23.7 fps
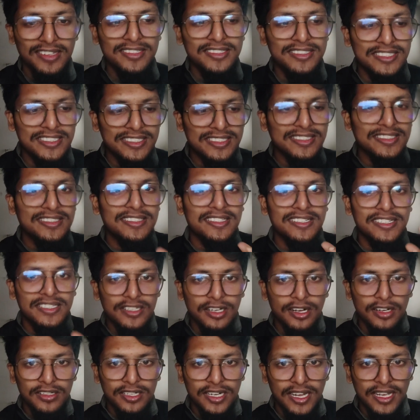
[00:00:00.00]
just
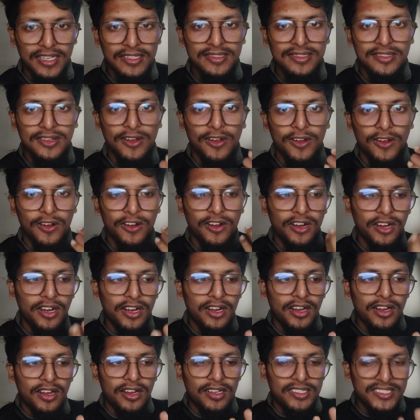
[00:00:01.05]
recognize
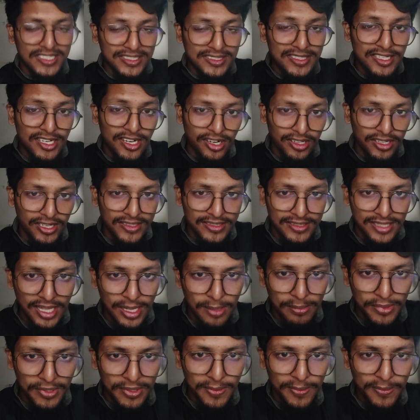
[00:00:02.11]

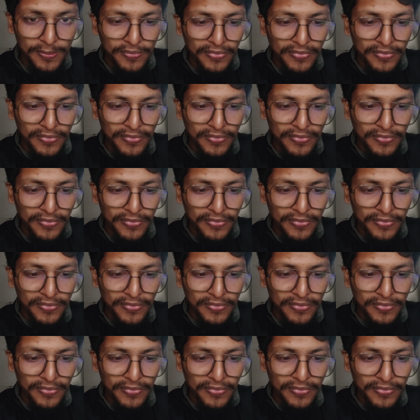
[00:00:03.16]
apple.